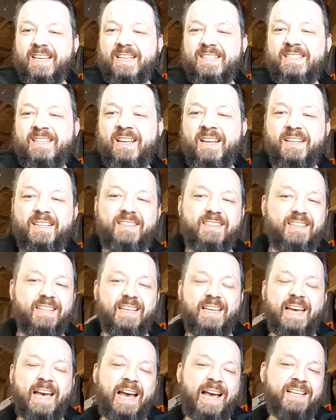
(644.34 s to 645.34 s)
like
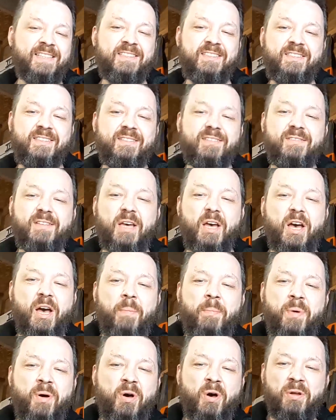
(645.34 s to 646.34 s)
has a
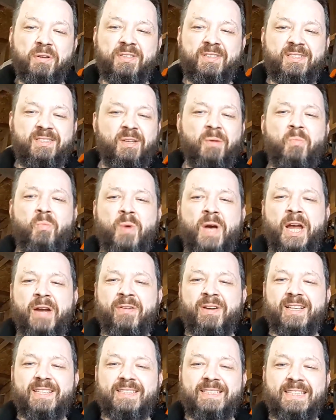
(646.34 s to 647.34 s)
pot somewhere
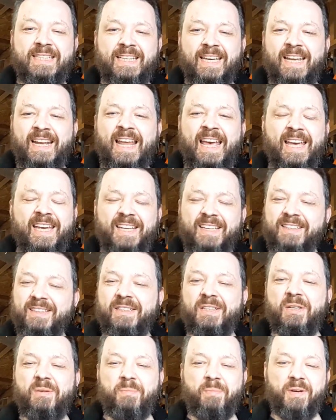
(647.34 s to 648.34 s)
in its DNA,
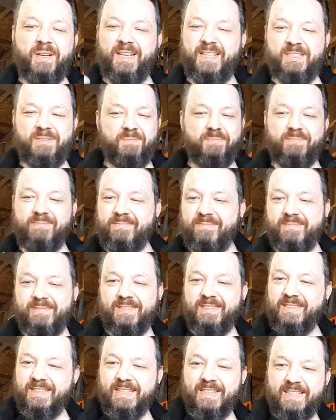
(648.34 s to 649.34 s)
but it's
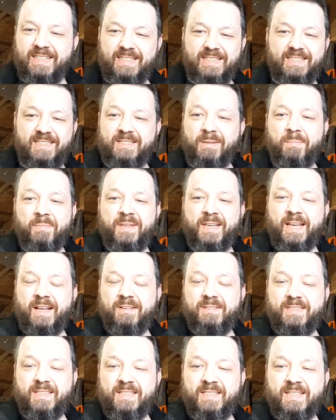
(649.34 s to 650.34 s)
something
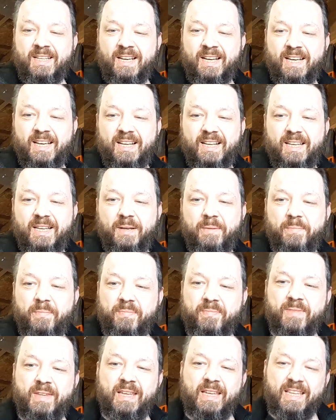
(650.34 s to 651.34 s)
else entirely.
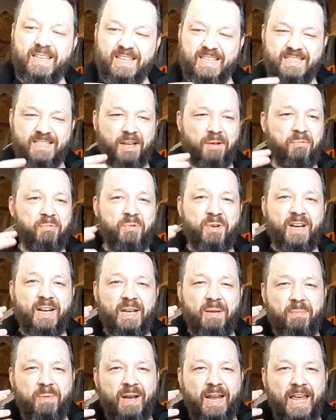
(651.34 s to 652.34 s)
It's like
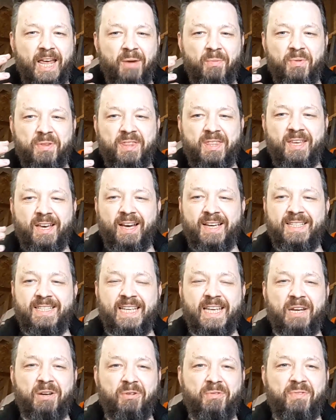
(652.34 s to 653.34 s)
really playing with the
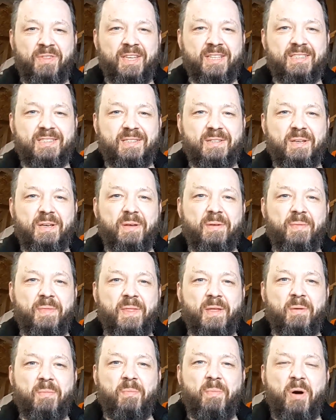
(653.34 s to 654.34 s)
idea of this
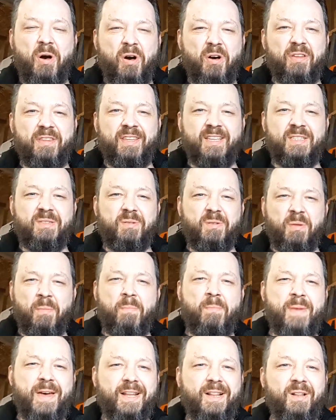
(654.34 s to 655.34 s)
pot. The
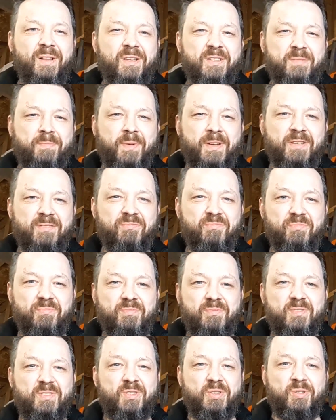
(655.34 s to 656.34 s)
metal has been
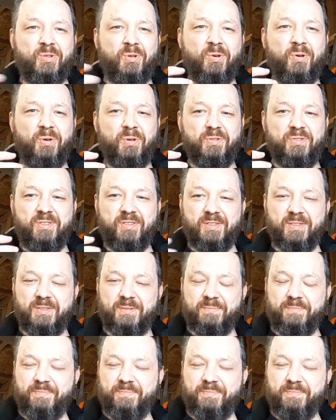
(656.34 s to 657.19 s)
tortured.